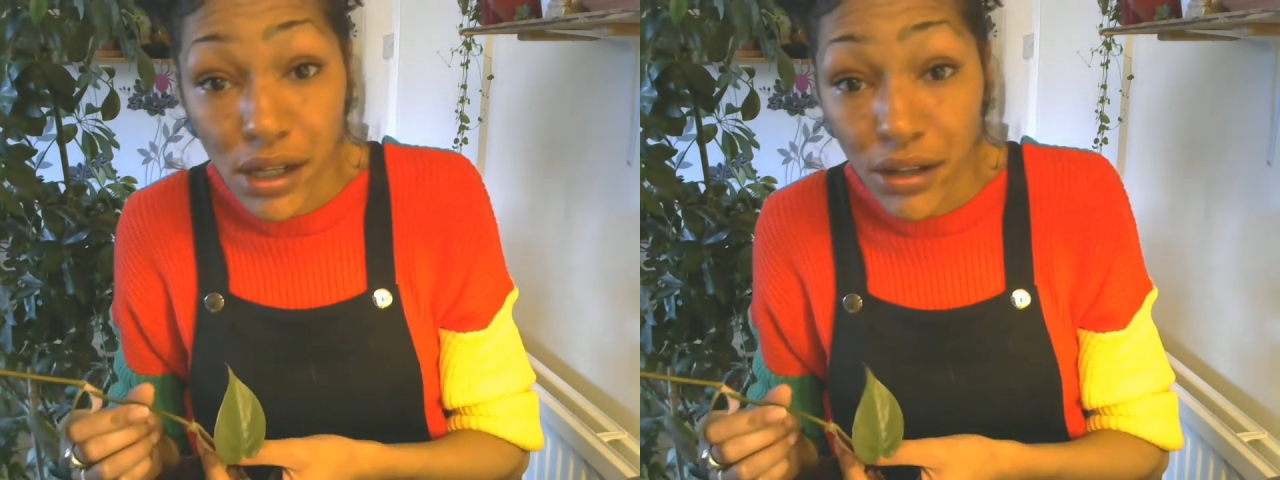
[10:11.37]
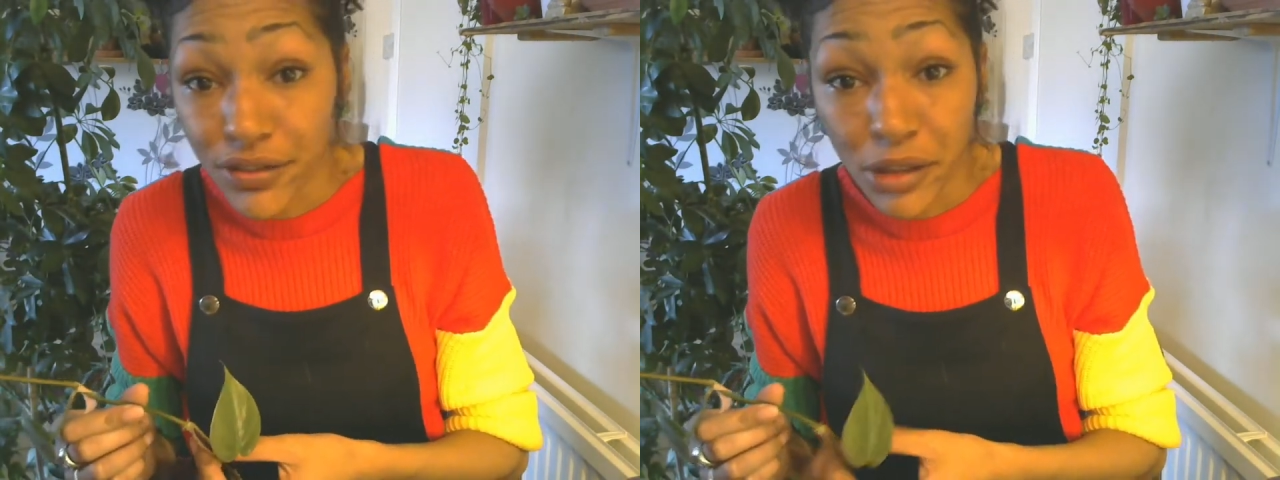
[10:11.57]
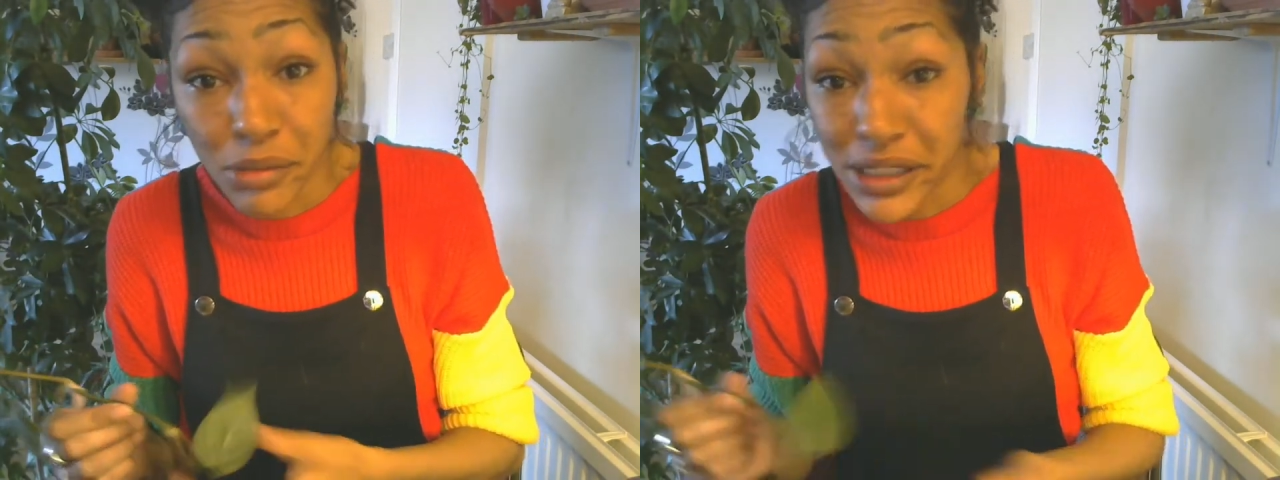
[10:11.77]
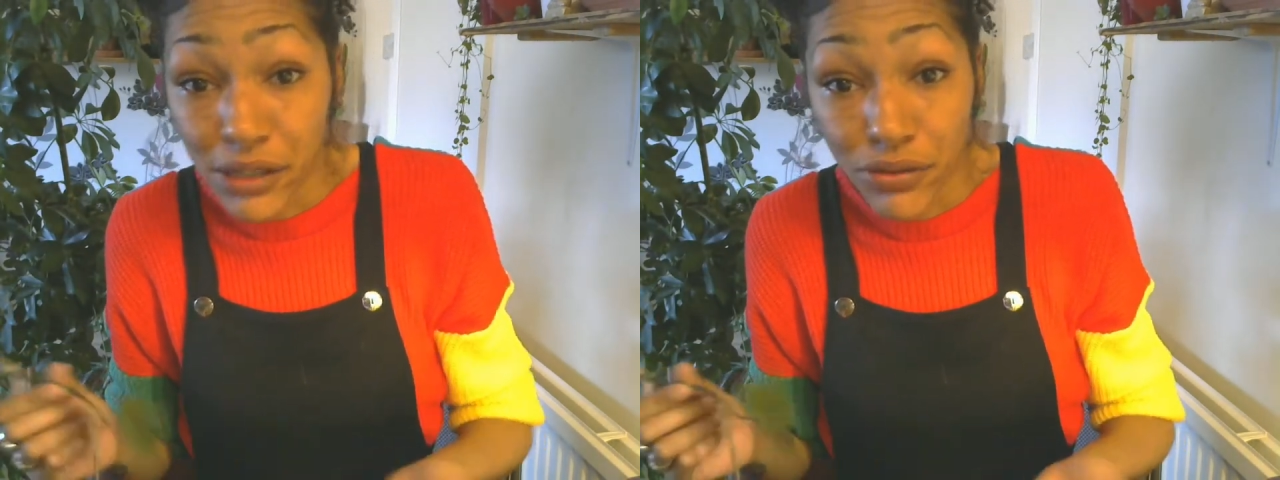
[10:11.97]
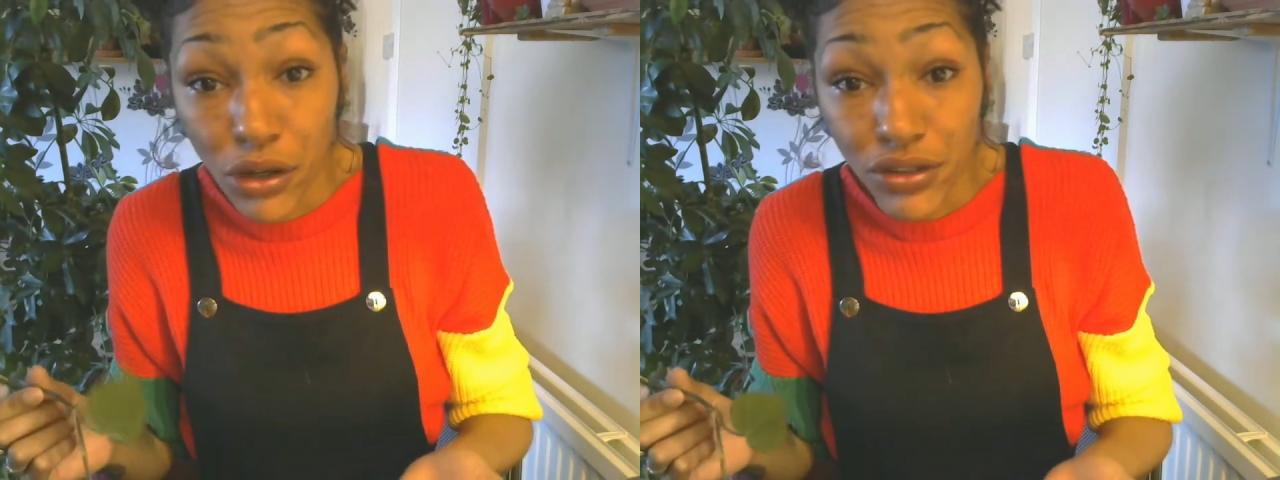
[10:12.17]
I find
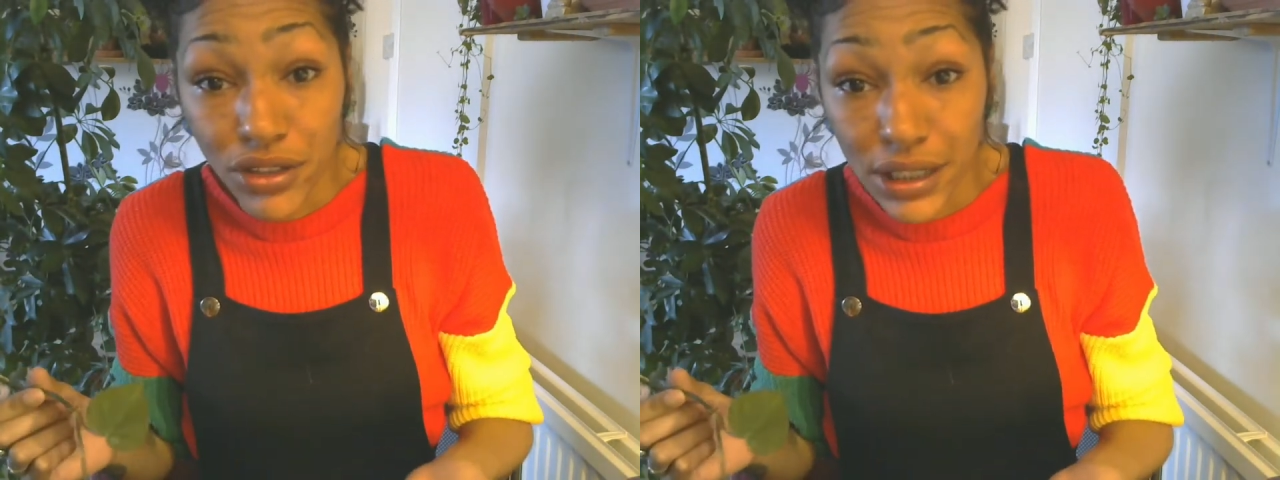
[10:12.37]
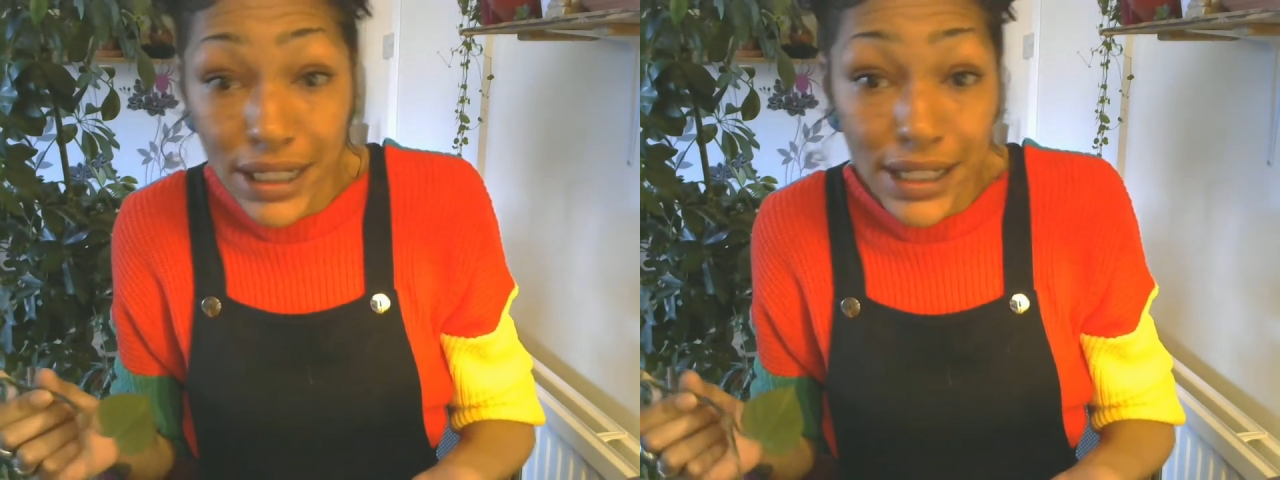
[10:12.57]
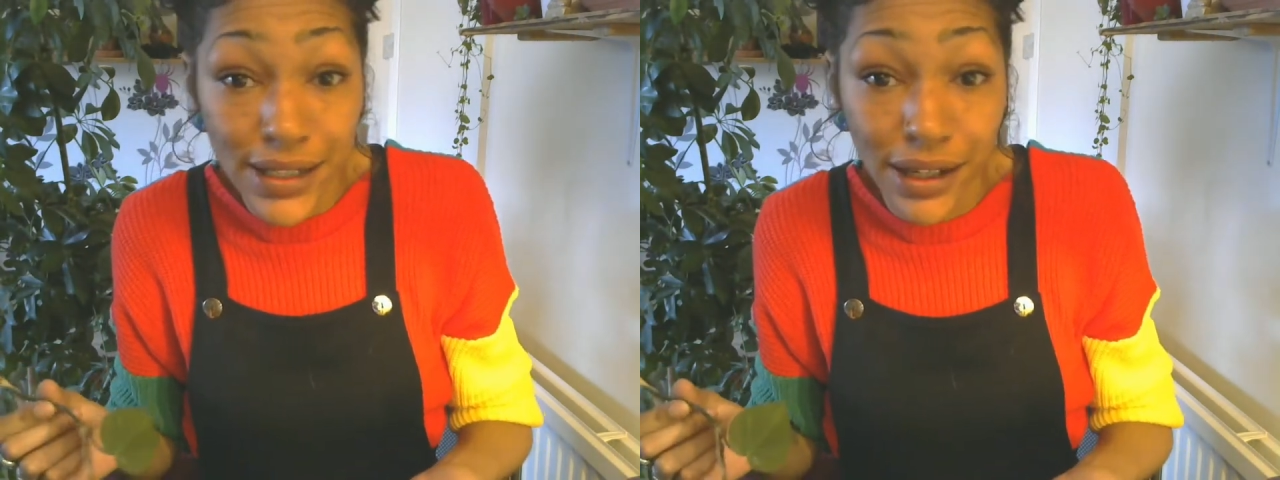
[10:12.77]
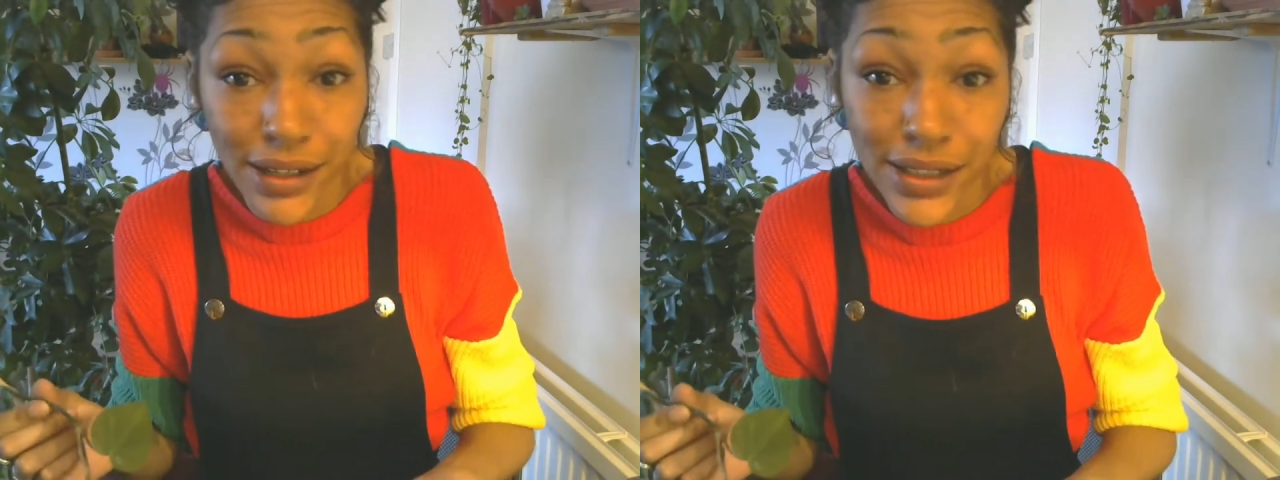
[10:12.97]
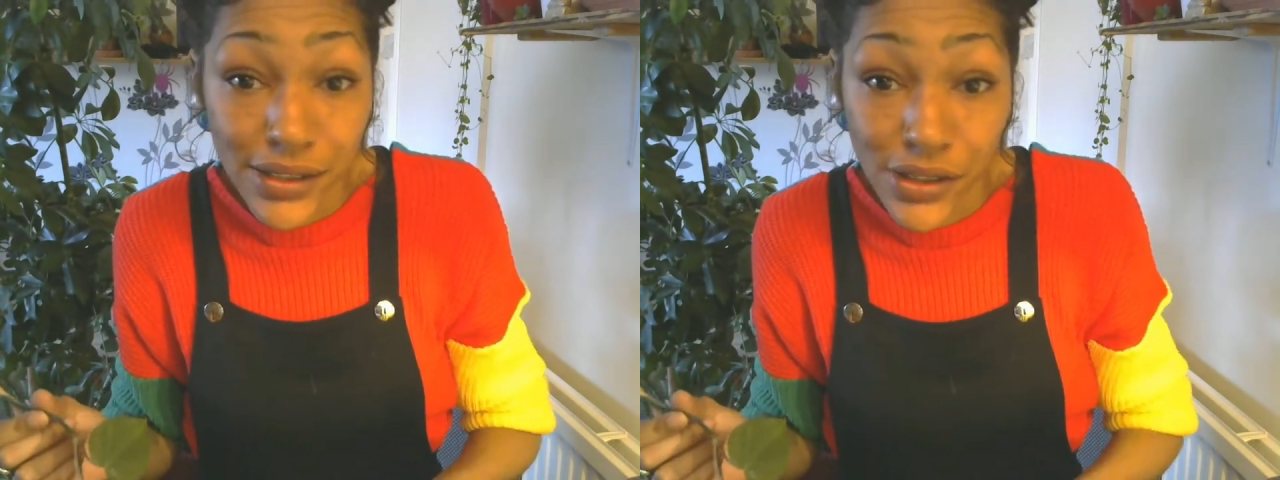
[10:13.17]
myself constantly getting cuttings